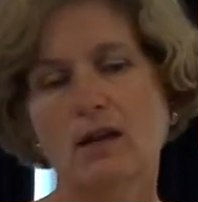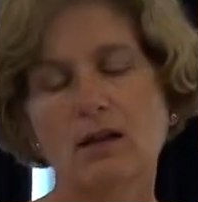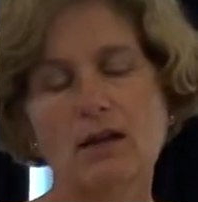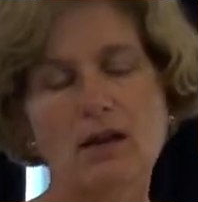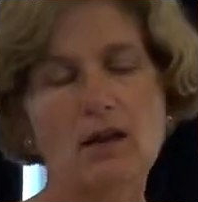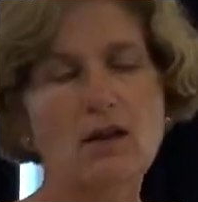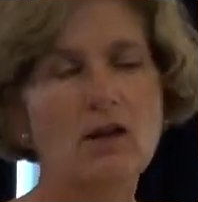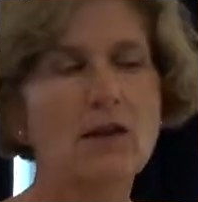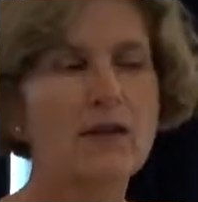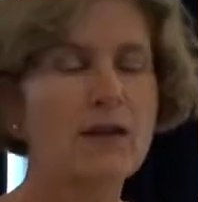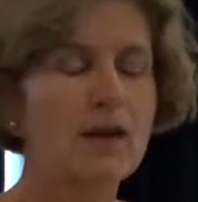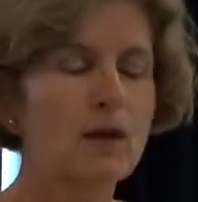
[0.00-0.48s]

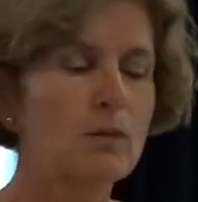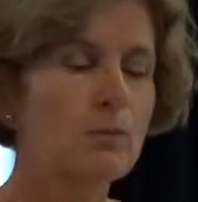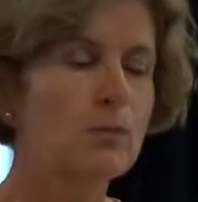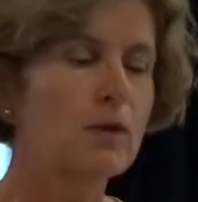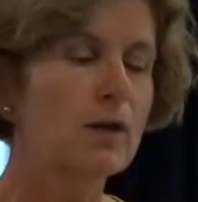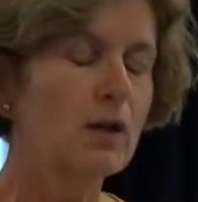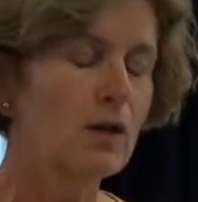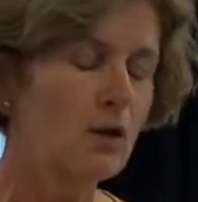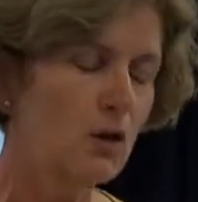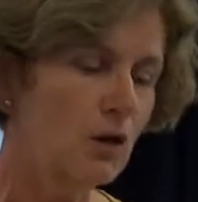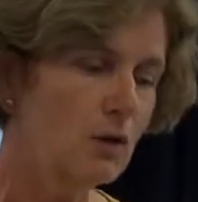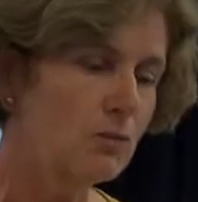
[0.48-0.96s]
you know, they'd
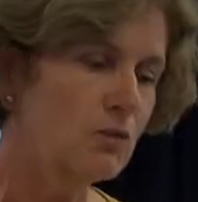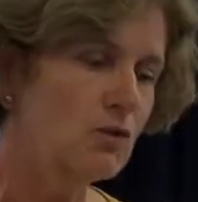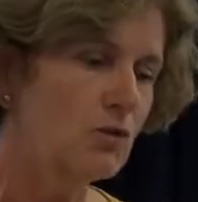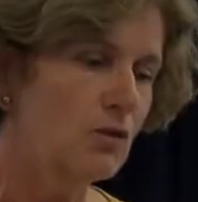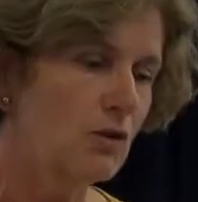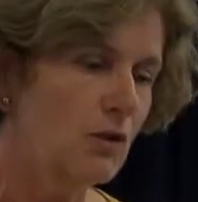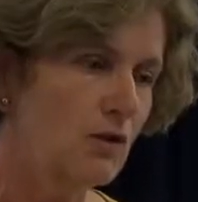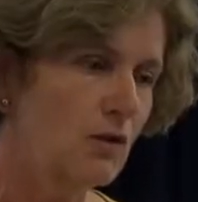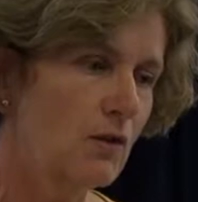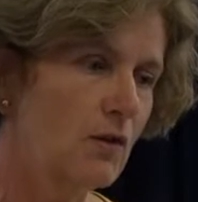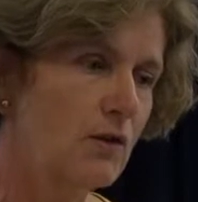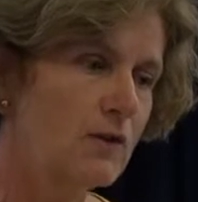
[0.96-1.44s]
be at home
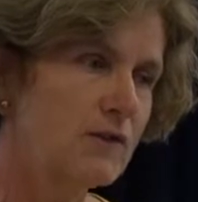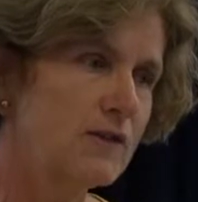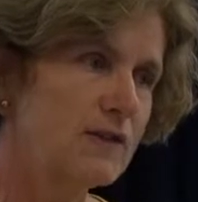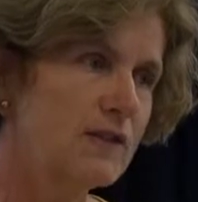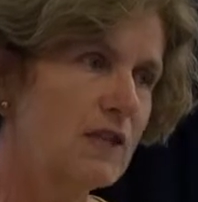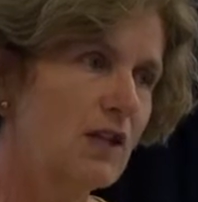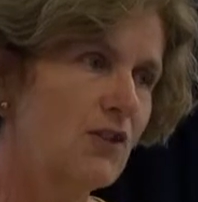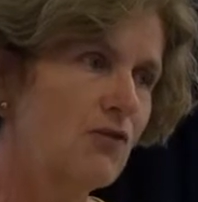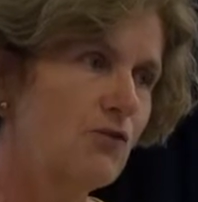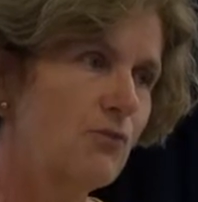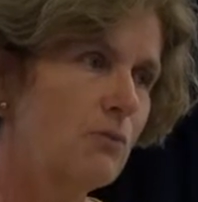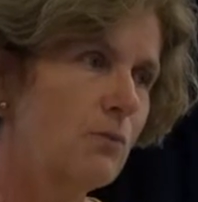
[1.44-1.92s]
doing their own
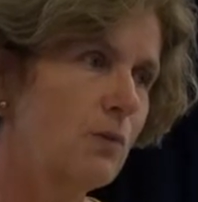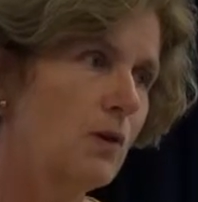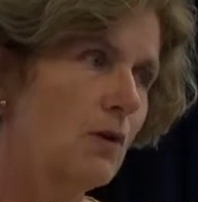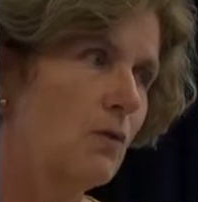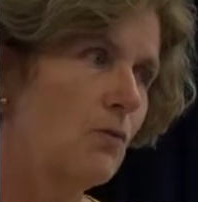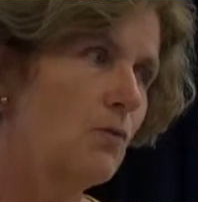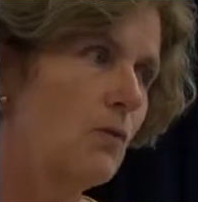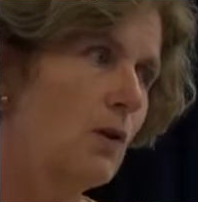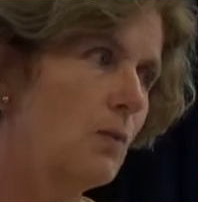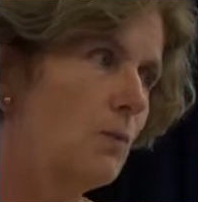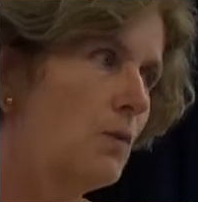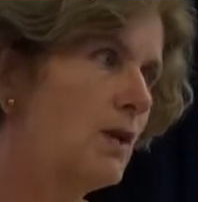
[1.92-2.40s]
stuff,
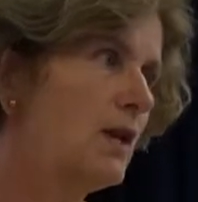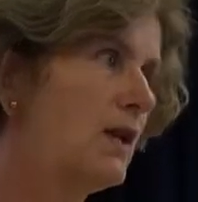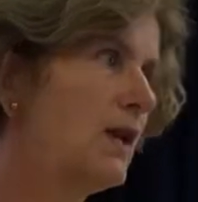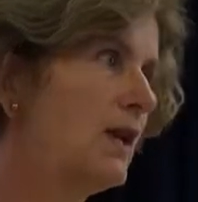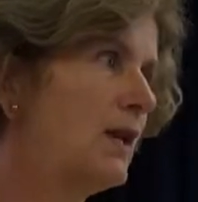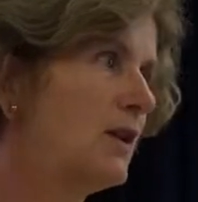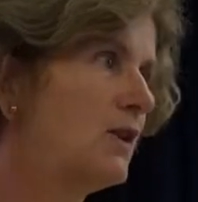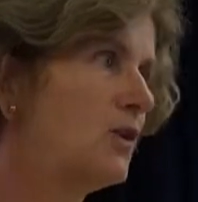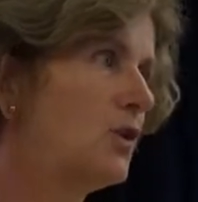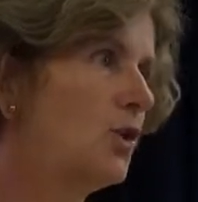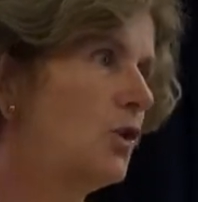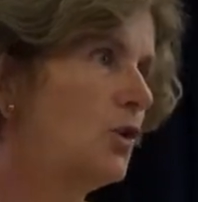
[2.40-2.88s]
but when we
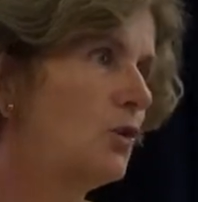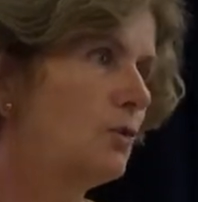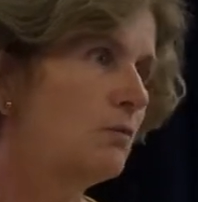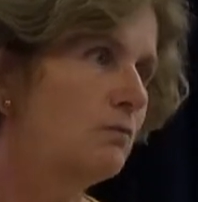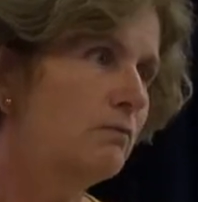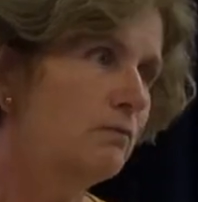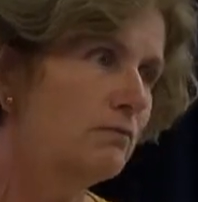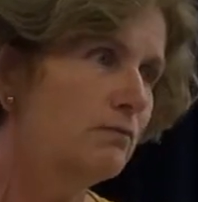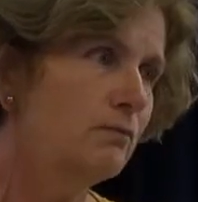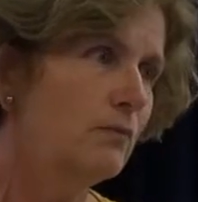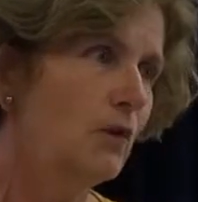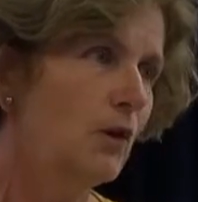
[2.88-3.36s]
needed
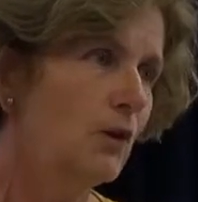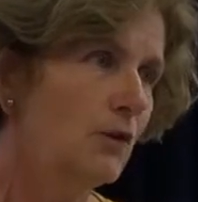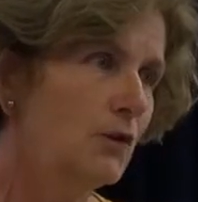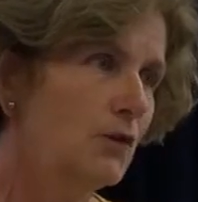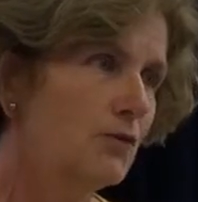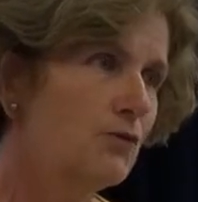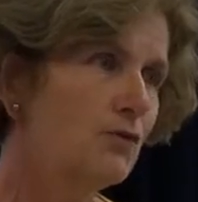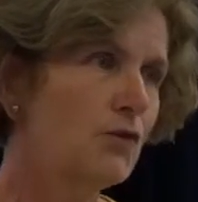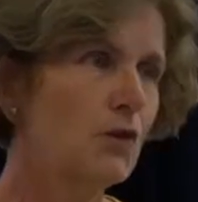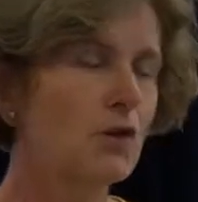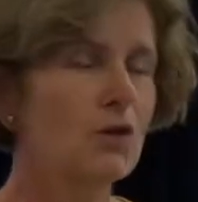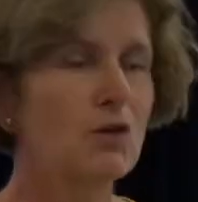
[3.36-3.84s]
help on
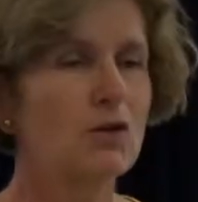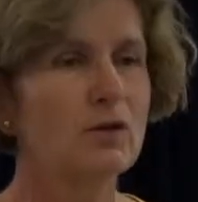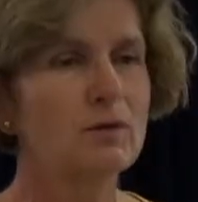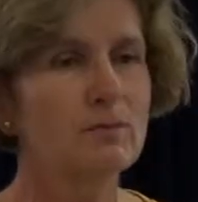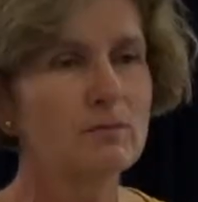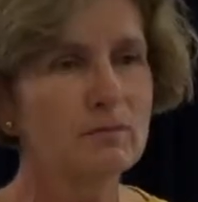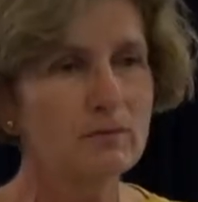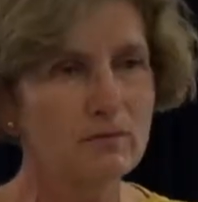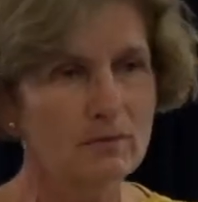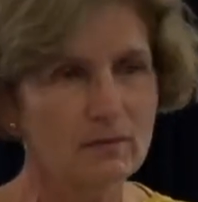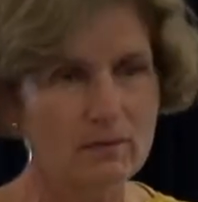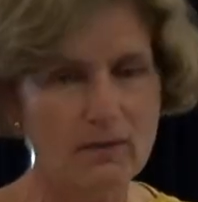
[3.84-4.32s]
the phone,